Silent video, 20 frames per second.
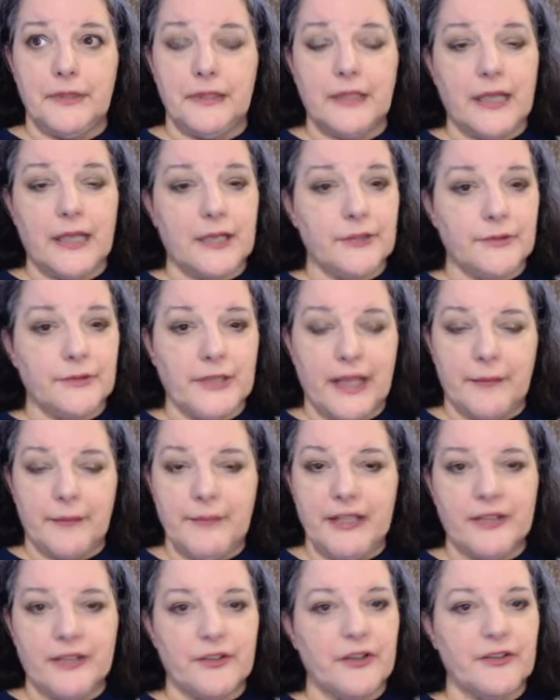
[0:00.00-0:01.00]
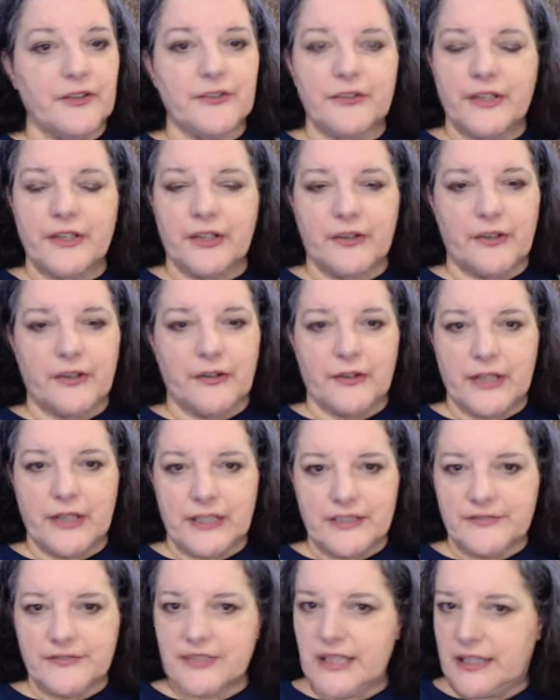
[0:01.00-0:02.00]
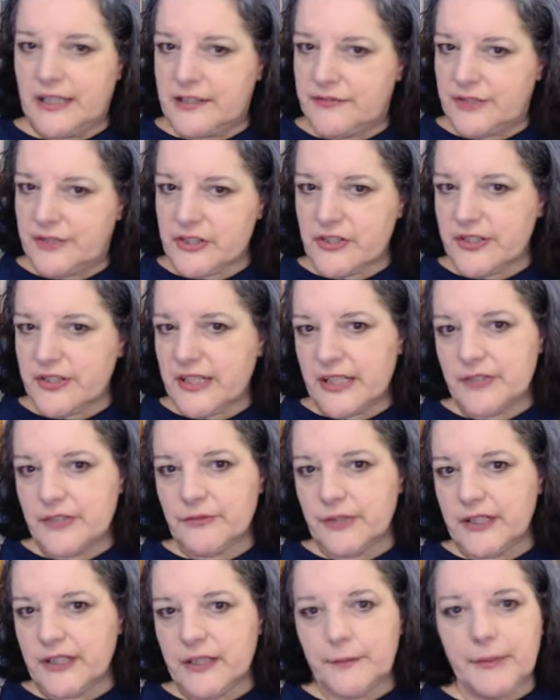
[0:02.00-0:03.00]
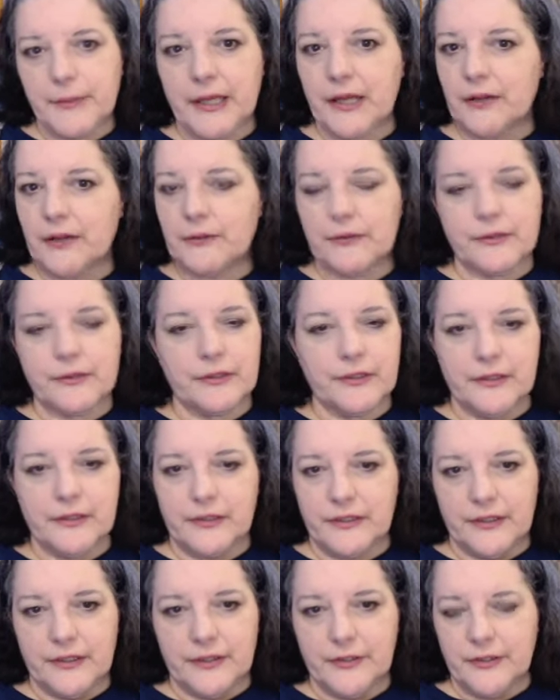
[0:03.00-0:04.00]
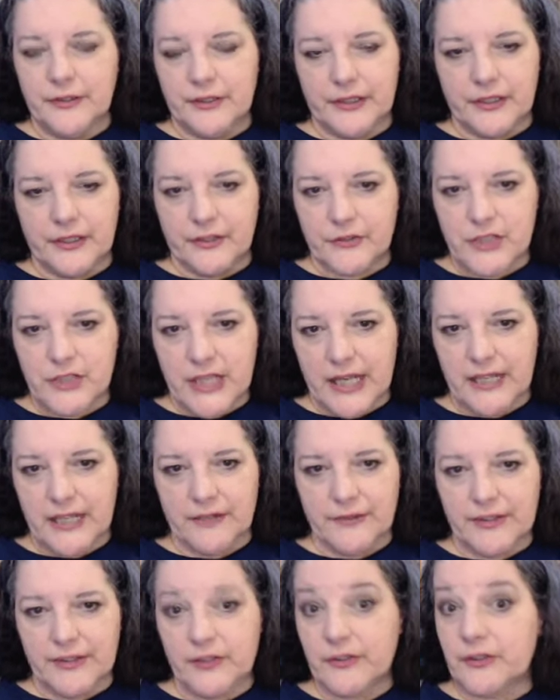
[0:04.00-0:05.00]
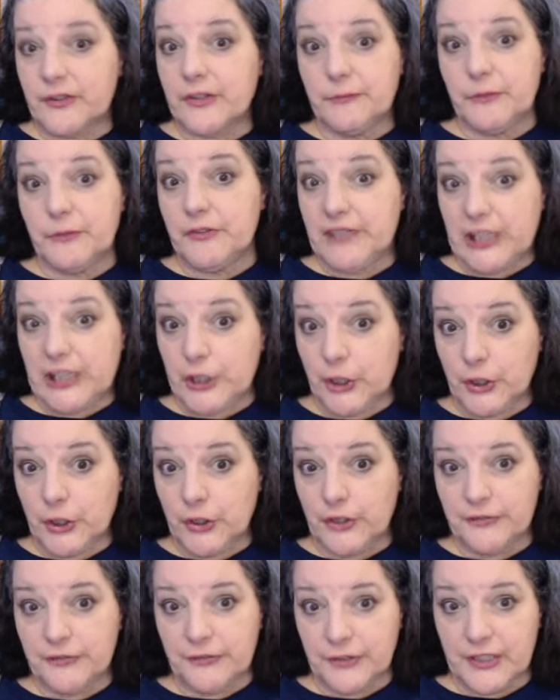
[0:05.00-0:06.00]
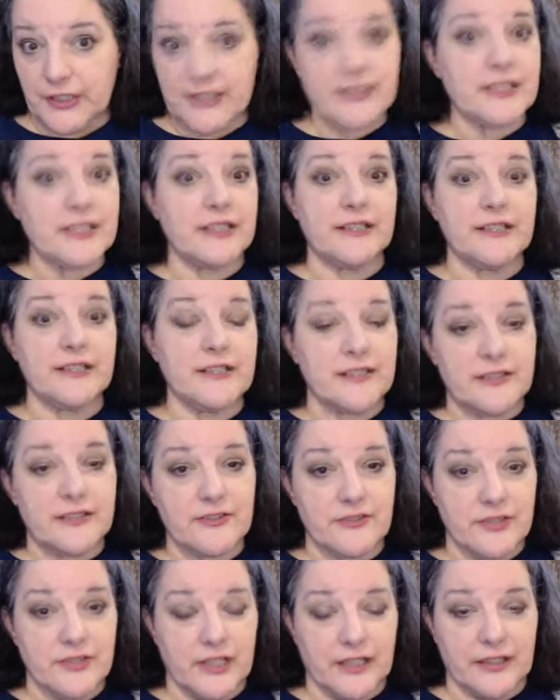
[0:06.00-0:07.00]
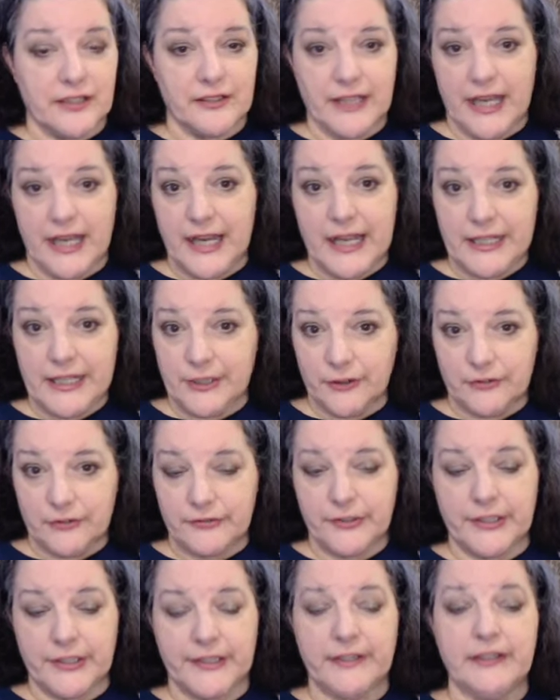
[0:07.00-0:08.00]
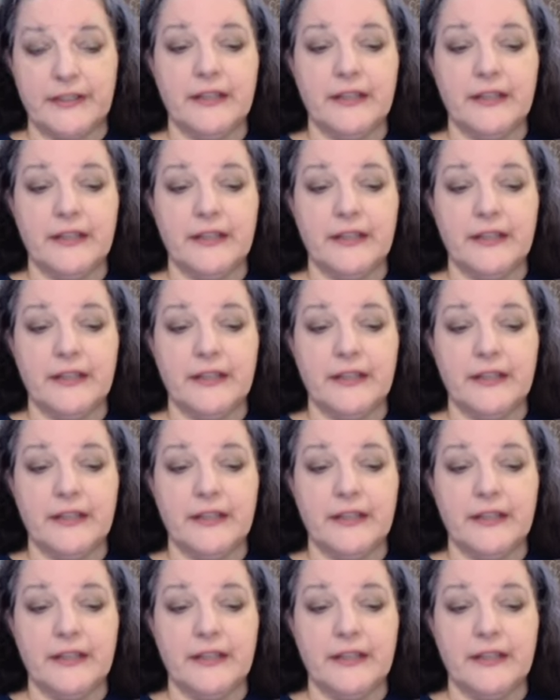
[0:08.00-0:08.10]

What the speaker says: only, I mean, there are all kinds of science fiction things written about, chatting with the movie Her, for instance, AI girlfriend.